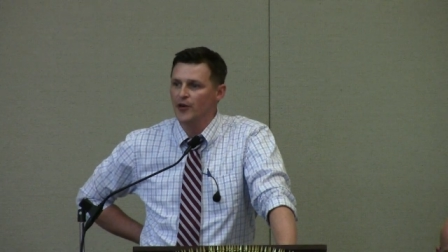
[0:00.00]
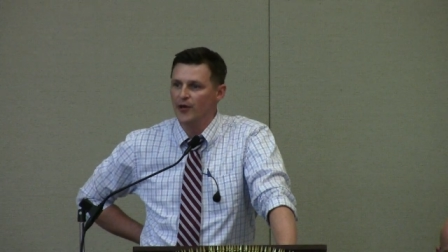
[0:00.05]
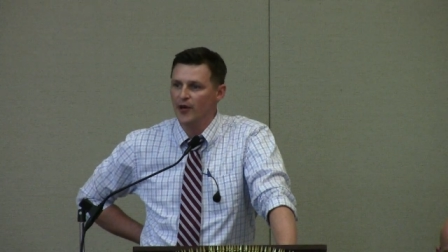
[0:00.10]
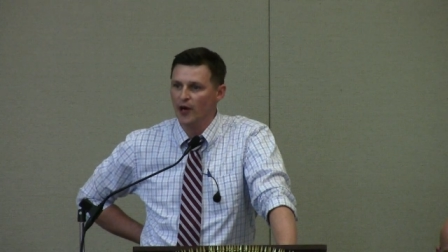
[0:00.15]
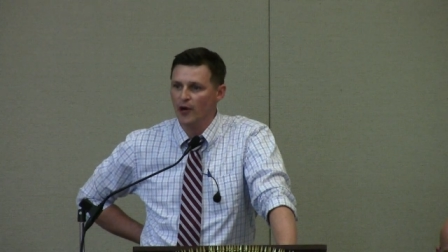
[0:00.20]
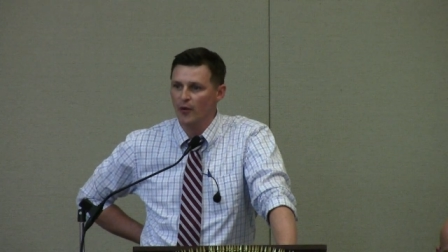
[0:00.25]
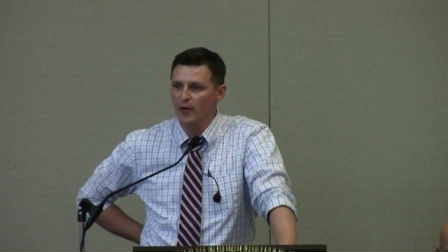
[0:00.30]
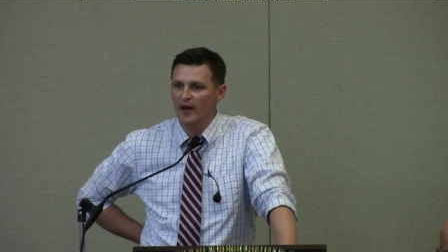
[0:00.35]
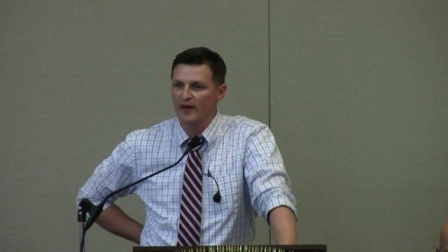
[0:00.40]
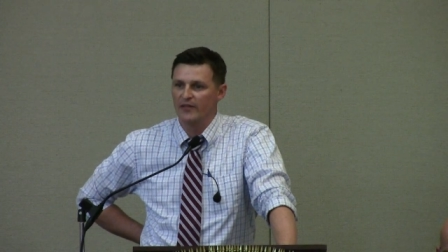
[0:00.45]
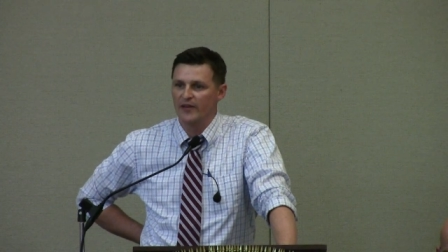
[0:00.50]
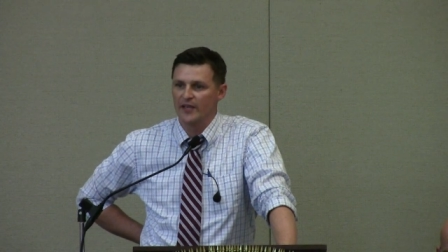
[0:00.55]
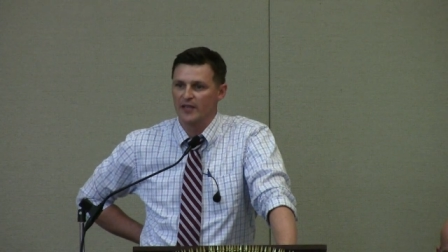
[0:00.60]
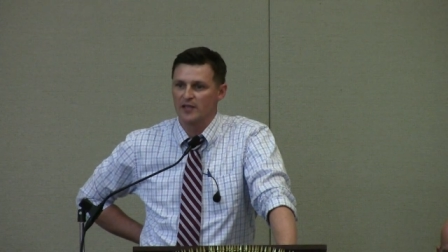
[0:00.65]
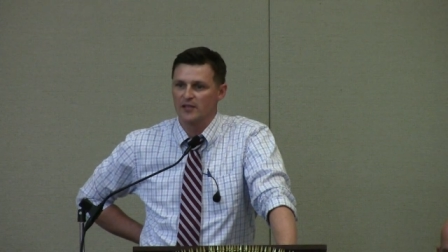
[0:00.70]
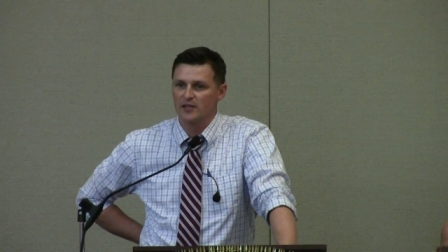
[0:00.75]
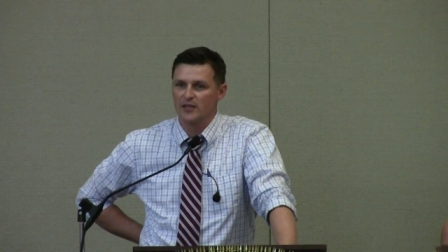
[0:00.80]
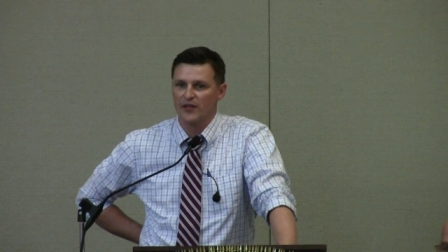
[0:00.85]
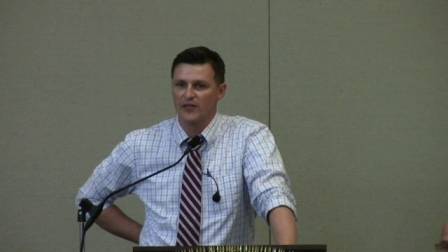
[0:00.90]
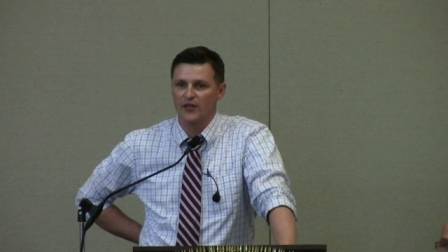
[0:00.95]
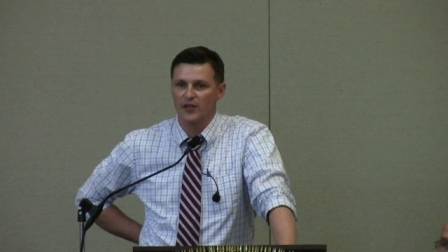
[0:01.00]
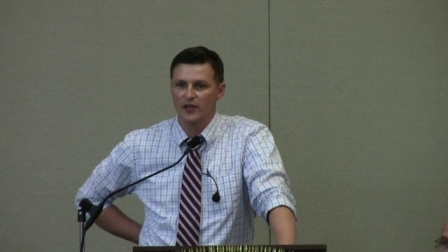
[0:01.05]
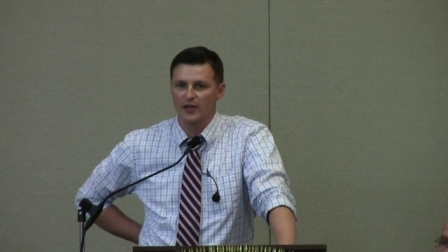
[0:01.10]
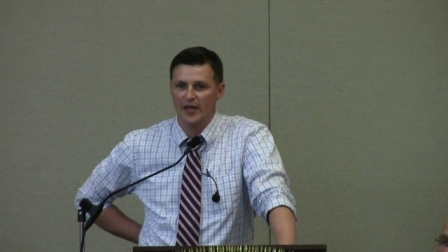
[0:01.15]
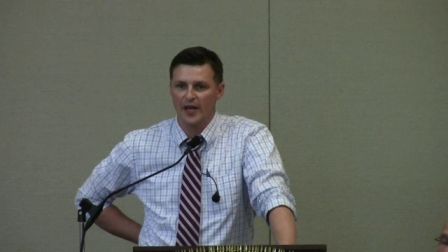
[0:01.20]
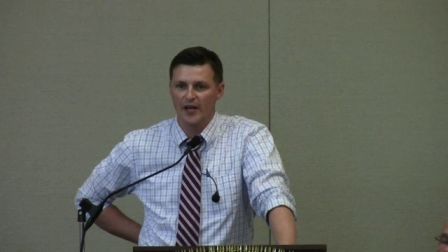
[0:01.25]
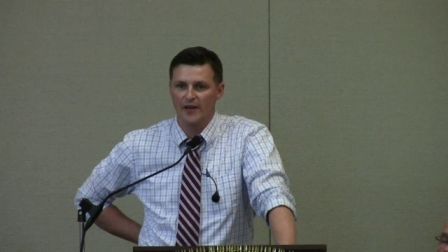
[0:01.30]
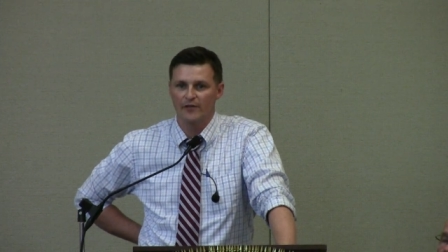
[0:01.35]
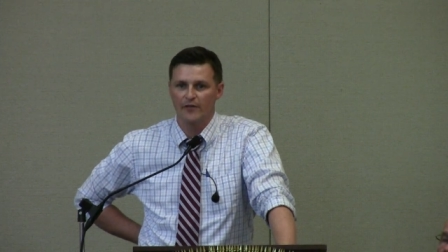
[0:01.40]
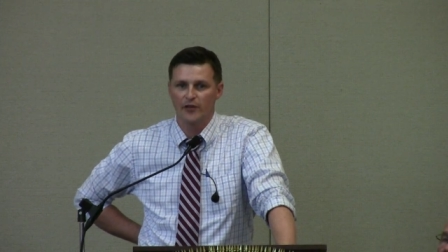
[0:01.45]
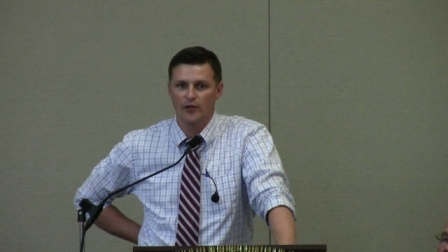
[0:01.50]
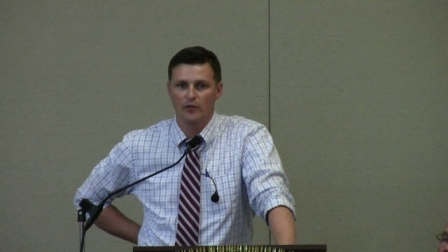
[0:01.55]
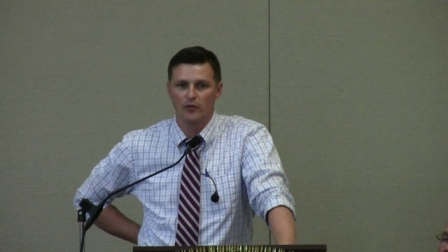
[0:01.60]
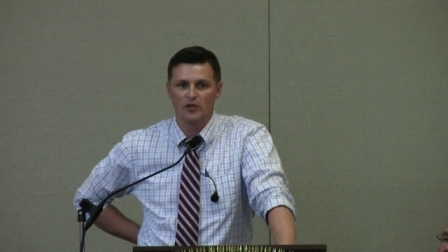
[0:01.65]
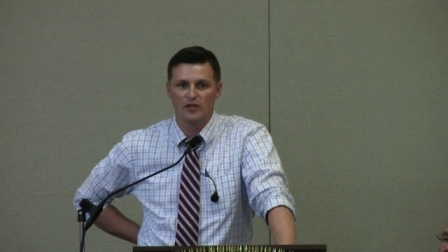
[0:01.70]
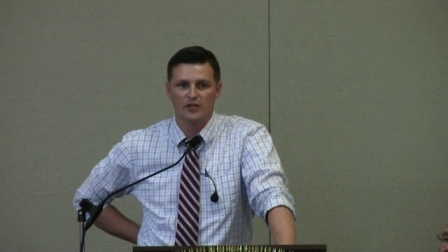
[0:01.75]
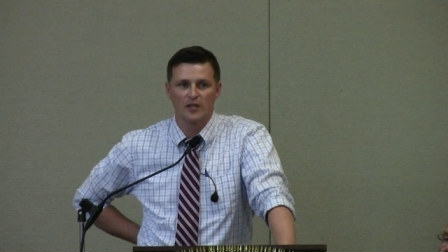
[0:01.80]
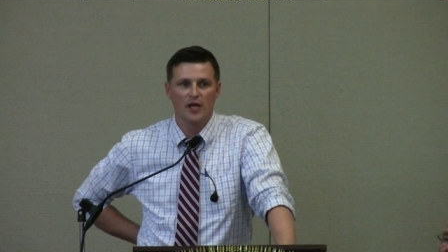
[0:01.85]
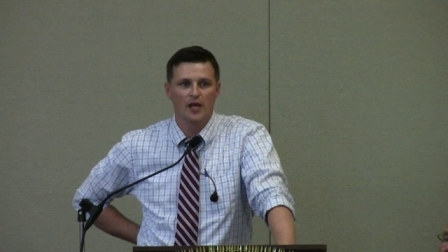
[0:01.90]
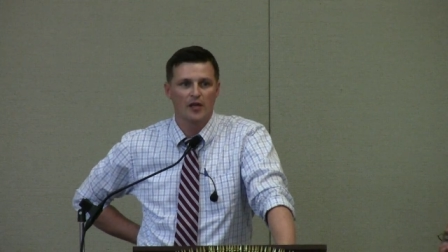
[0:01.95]
no evidence that the landfill
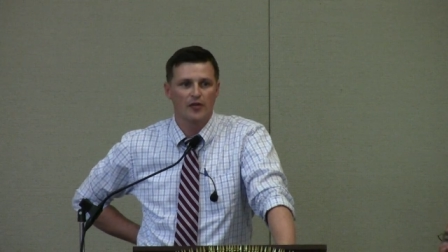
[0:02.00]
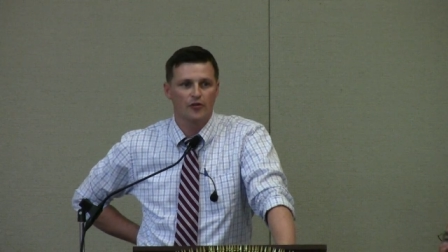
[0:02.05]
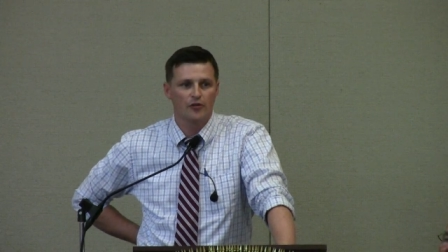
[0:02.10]
was